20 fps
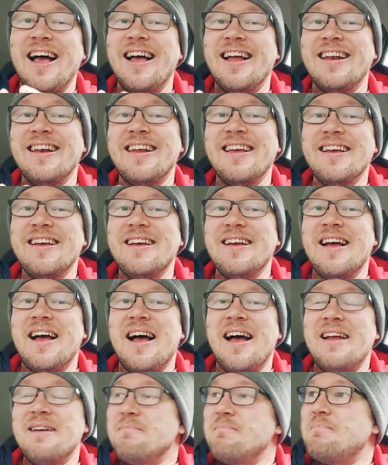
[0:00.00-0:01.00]
and
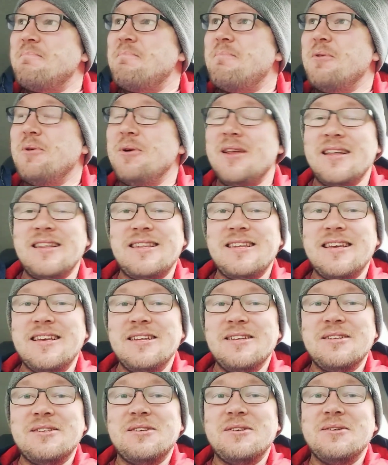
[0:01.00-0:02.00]
and put it
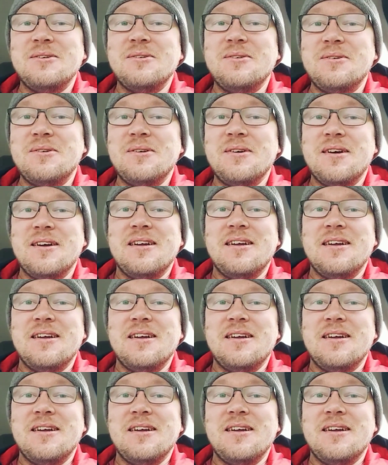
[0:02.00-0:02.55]
into